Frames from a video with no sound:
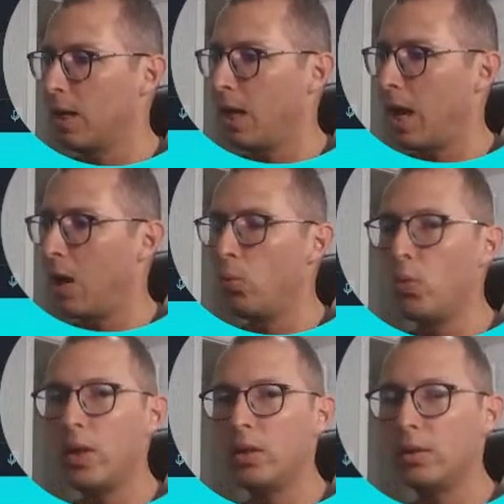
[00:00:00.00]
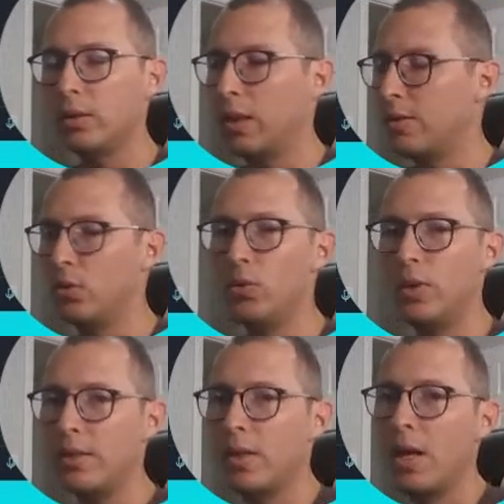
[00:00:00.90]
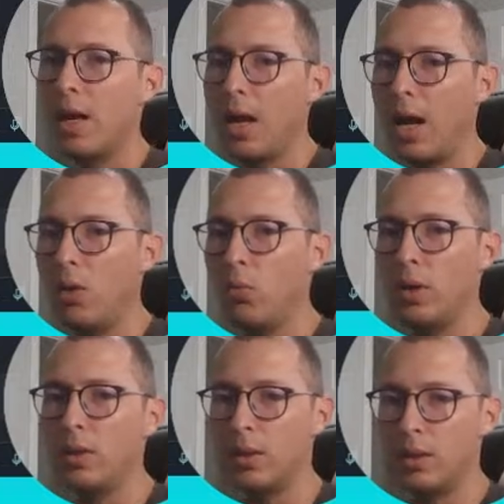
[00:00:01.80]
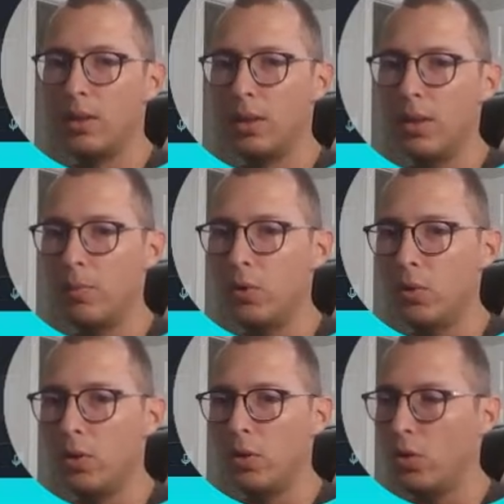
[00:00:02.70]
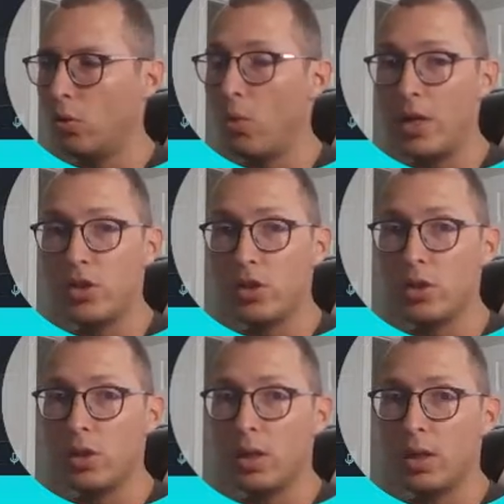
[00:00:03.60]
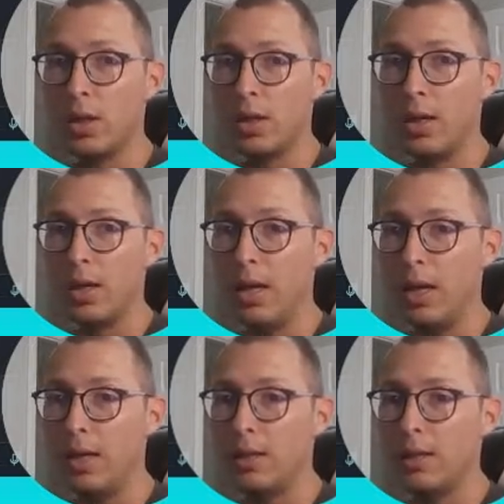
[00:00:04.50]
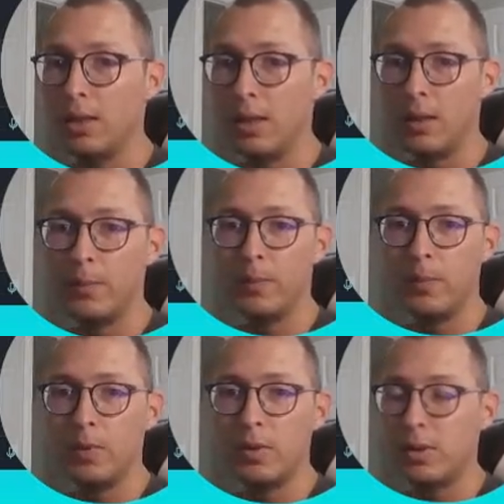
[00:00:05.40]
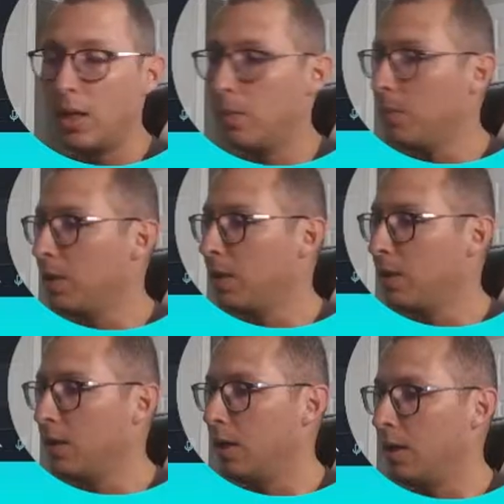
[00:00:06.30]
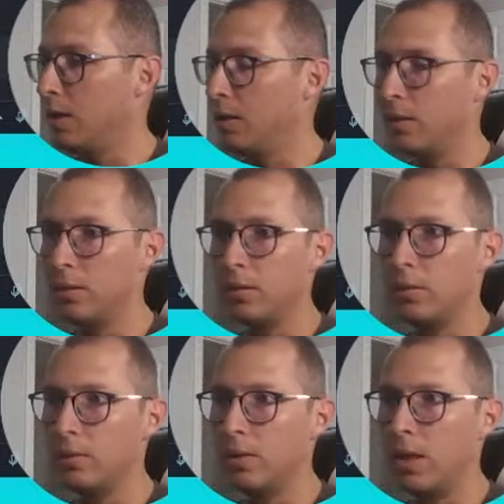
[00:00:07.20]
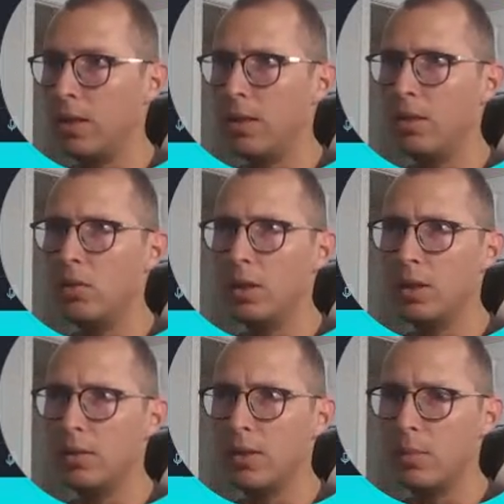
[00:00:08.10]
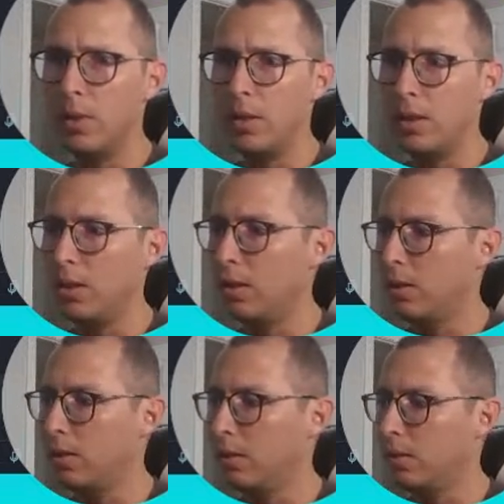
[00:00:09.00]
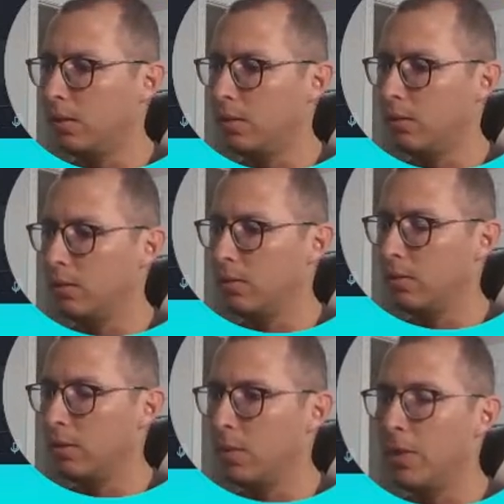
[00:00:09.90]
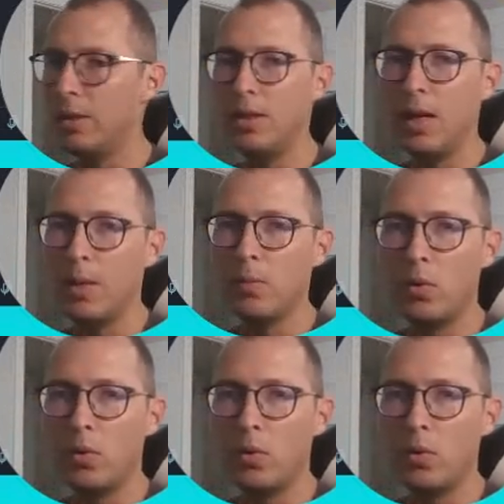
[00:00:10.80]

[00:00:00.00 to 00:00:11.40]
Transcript: let's do this. I will keep your question and send me, I think you can send me a DM